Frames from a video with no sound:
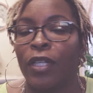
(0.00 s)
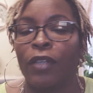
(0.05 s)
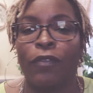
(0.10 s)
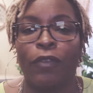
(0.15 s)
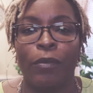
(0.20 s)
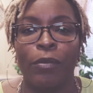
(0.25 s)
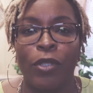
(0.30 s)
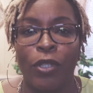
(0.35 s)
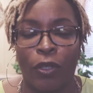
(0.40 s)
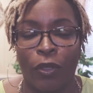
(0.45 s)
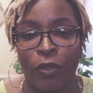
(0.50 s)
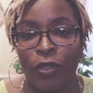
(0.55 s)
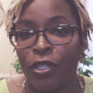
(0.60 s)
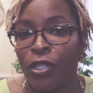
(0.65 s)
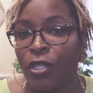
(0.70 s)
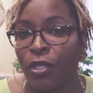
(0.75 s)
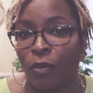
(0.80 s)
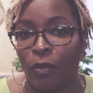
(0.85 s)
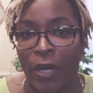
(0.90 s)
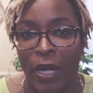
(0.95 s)
from
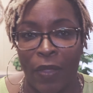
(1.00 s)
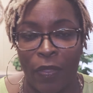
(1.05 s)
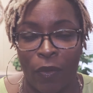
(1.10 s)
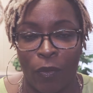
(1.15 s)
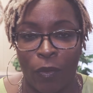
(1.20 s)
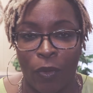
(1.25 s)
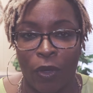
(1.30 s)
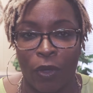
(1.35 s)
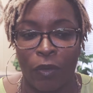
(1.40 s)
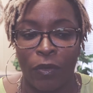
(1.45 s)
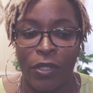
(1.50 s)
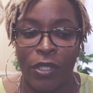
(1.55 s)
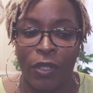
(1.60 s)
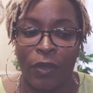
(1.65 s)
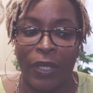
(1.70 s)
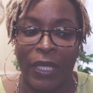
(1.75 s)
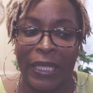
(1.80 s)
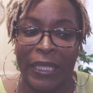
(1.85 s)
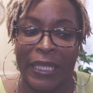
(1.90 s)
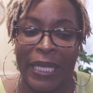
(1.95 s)
churches around the world.
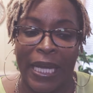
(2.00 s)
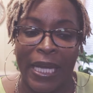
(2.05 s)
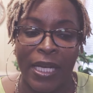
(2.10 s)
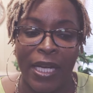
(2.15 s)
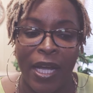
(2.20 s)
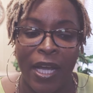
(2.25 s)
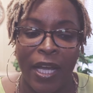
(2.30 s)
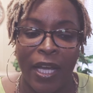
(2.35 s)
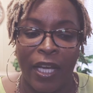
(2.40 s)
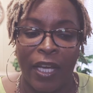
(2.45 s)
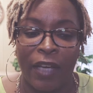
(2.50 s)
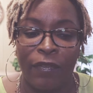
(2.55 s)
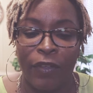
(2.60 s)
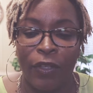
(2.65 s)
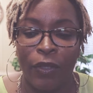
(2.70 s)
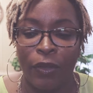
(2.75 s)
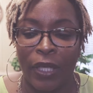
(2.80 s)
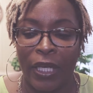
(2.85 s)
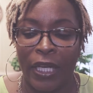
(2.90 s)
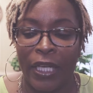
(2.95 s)
So again, if
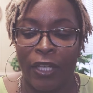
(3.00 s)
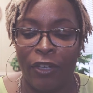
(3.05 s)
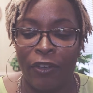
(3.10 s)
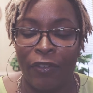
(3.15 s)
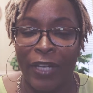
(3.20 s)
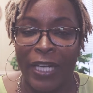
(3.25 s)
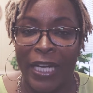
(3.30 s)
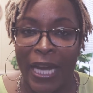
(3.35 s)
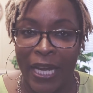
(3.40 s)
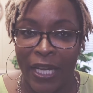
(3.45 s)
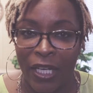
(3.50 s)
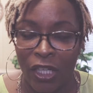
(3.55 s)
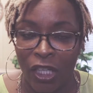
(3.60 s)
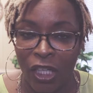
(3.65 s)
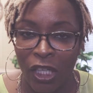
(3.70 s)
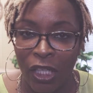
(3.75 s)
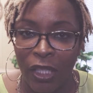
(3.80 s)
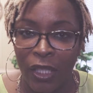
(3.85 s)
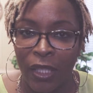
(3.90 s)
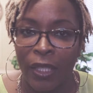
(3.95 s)
you're a
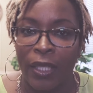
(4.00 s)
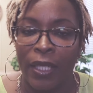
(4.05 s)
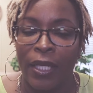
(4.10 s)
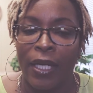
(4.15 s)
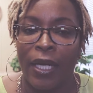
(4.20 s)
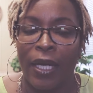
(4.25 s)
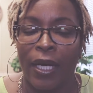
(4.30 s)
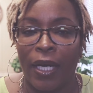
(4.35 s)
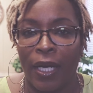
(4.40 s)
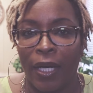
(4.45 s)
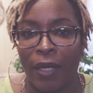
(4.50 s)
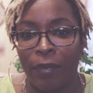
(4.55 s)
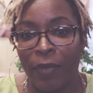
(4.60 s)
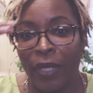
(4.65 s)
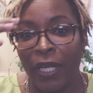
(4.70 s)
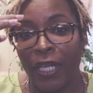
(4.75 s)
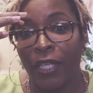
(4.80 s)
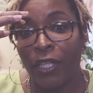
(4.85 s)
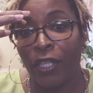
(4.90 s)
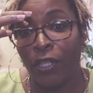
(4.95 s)
creator,
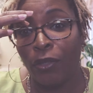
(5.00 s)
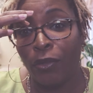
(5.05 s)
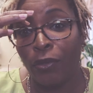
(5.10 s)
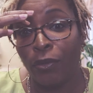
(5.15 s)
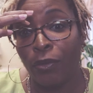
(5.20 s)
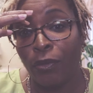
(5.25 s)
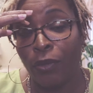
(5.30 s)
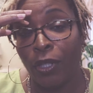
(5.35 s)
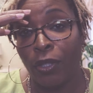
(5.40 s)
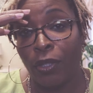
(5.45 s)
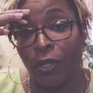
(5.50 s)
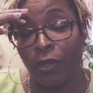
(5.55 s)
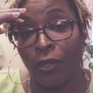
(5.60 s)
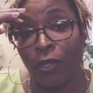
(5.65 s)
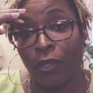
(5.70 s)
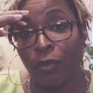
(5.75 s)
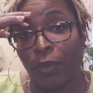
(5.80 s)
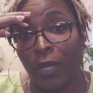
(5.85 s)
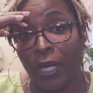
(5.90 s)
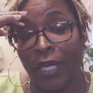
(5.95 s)
and
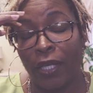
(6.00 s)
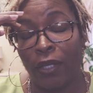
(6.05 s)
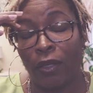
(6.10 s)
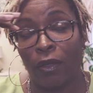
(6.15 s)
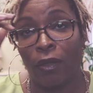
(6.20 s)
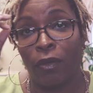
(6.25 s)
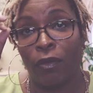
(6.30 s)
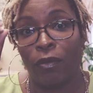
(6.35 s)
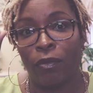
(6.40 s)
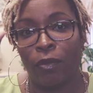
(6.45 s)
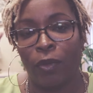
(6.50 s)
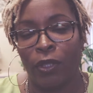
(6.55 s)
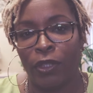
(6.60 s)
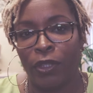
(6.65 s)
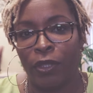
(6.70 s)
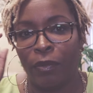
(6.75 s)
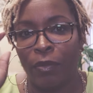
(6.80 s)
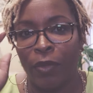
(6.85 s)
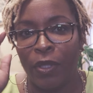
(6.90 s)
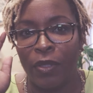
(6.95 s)
you write your own
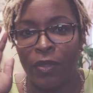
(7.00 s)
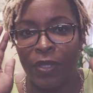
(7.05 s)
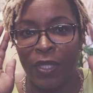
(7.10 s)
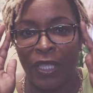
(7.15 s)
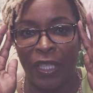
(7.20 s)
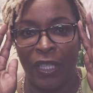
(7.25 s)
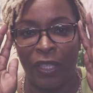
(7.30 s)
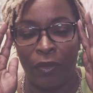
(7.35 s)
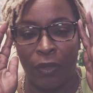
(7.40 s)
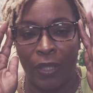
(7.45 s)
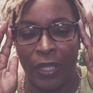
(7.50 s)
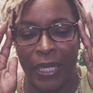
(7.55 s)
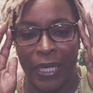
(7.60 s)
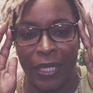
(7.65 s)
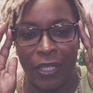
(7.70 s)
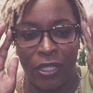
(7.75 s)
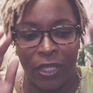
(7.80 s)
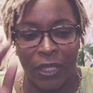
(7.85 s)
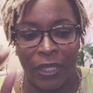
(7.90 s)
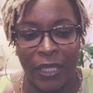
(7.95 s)
worship music, you can
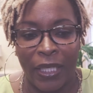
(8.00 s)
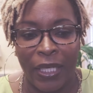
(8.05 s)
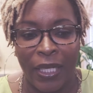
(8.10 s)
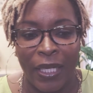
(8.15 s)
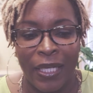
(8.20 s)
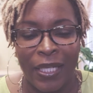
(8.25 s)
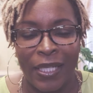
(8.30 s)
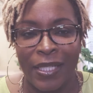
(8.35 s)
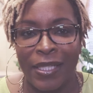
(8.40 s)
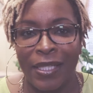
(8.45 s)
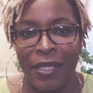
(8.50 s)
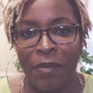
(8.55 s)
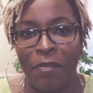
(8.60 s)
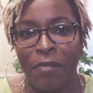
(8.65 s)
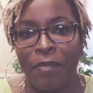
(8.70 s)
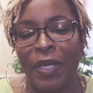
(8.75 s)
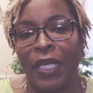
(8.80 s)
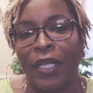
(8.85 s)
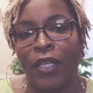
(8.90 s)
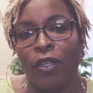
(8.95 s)
actually
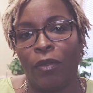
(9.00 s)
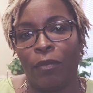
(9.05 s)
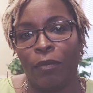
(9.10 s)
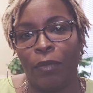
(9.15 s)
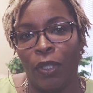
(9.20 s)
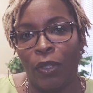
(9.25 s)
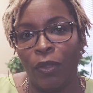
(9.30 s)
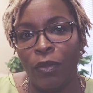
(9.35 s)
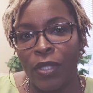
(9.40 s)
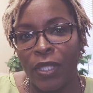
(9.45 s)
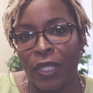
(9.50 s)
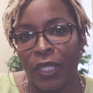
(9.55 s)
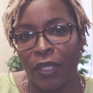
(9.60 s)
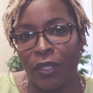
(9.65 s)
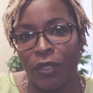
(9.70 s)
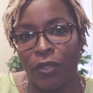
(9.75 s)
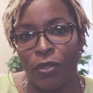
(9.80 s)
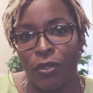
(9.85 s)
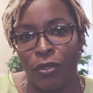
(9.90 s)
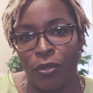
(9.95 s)
submit your
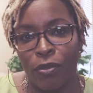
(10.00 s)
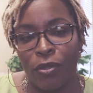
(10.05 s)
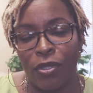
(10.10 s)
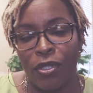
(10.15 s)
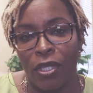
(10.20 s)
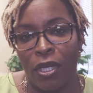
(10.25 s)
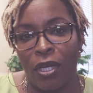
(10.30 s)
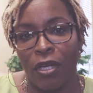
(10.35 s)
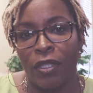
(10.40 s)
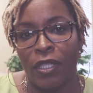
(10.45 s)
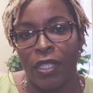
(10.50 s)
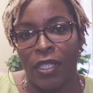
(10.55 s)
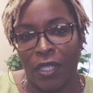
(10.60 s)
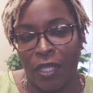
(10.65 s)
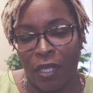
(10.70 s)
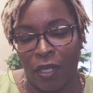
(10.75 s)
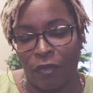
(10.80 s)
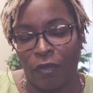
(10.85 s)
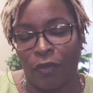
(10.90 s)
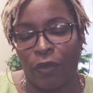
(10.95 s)
music to Song
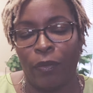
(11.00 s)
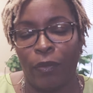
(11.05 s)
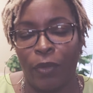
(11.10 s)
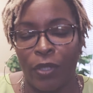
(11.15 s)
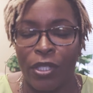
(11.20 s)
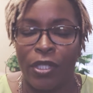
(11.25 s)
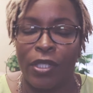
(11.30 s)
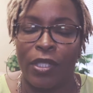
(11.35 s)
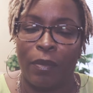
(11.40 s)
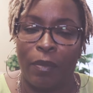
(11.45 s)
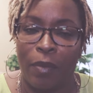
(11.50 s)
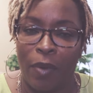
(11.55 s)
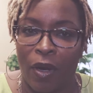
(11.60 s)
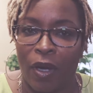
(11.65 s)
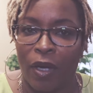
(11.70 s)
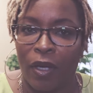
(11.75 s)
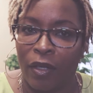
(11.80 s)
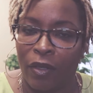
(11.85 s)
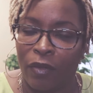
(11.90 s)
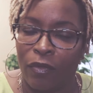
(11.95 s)
Discovery, which is a
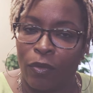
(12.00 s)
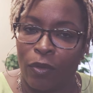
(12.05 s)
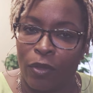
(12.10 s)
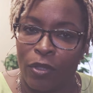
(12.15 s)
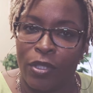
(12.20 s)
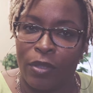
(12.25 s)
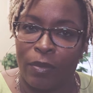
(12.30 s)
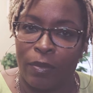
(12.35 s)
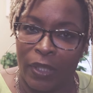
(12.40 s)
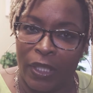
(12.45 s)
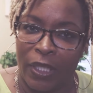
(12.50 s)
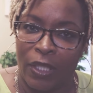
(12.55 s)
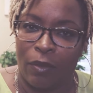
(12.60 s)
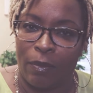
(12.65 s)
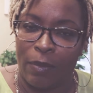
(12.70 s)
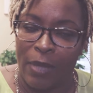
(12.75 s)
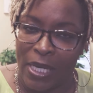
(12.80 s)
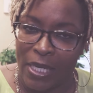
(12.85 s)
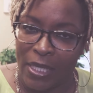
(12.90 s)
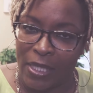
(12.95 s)
part of Worship
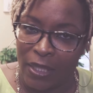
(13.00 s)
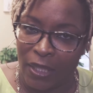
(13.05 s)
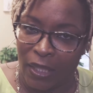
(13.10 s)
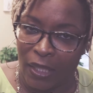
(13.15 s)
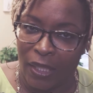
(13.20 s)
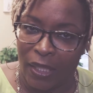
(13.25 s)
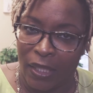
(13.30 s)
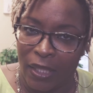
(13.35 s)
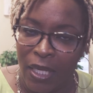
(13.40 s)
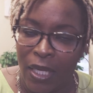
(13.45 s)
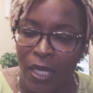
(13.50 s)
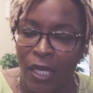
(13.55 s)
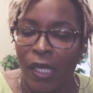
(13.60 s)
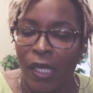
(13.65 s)
Leader magazine,